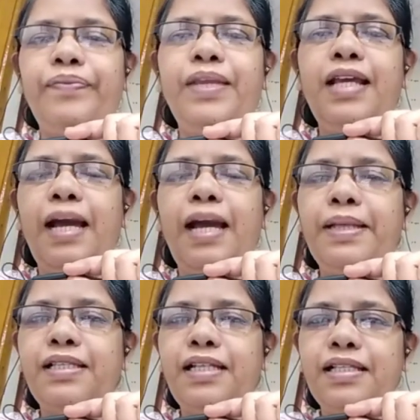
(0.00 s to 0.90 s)

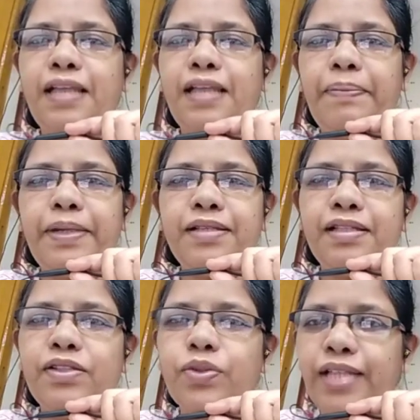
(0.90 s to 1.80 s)
Ambassadors are
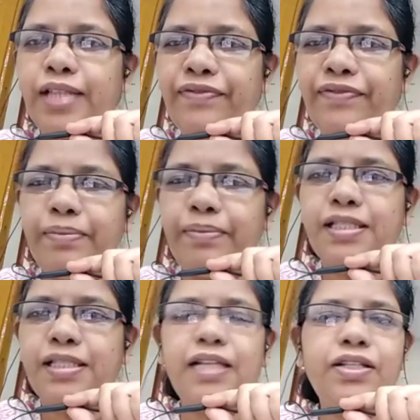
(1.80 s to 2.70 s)
persons who send from
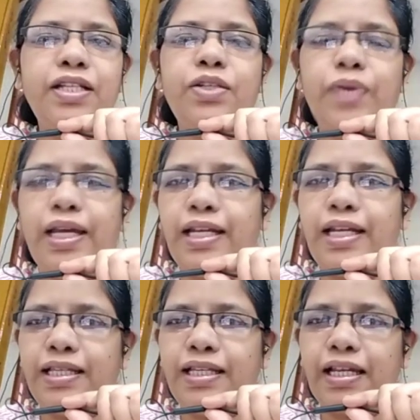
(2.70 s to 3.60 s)
this country to
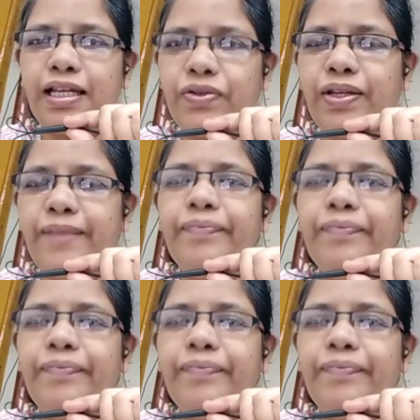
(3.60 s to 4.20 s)
another country.